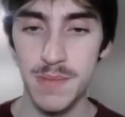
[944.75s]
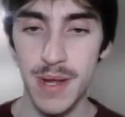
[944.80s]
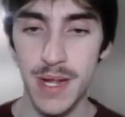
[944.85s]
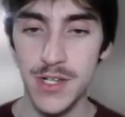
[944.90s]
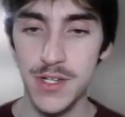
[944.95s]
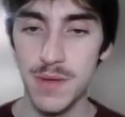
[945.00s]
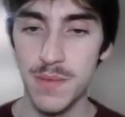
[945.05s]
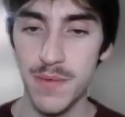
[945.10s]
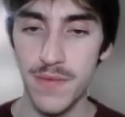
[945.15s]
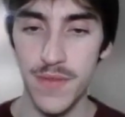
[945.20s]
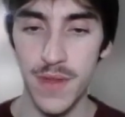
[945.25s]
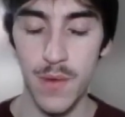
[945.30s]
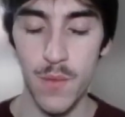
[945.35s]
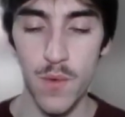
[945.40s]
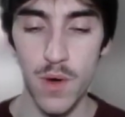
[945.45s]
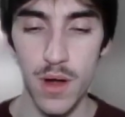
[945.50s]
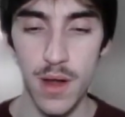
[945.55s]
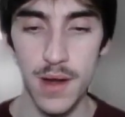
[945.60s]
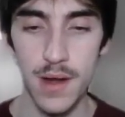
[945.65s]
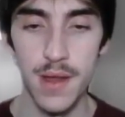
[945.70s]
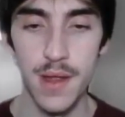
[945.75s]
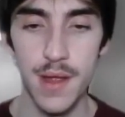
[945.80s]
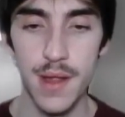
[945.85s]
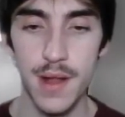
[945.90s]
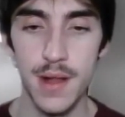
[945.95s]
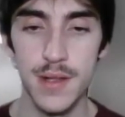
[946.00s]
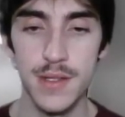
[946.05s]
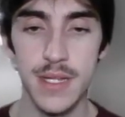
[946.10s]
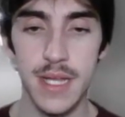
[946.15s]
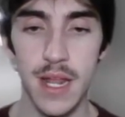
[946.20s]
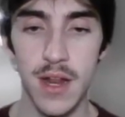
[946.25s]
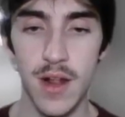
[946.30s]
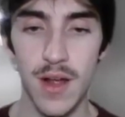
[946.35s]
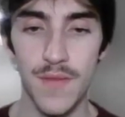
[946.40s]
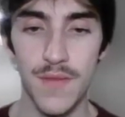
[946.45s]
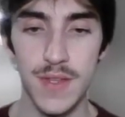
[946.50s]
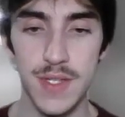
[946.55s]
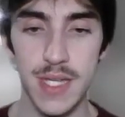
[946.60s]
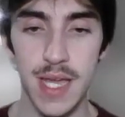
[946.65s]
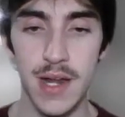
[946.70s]
matchup if they want to get
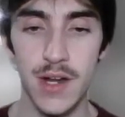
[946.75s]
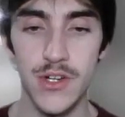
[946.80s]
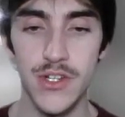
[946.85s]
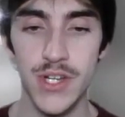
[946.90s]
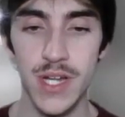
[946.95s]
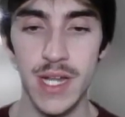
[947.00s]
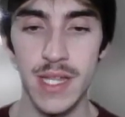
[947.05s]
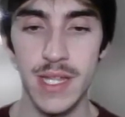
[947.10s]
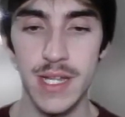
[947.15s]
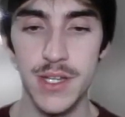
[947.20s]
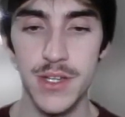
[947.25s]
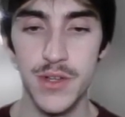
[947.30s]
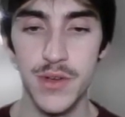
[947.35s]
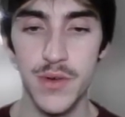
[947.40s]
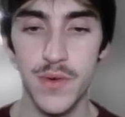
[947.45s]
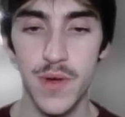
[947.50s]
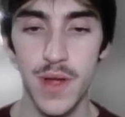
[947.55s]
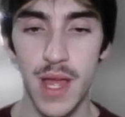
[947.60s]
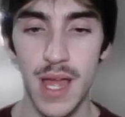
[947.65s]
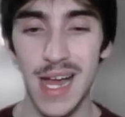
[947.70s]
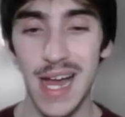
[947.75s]
off this energy, and they do.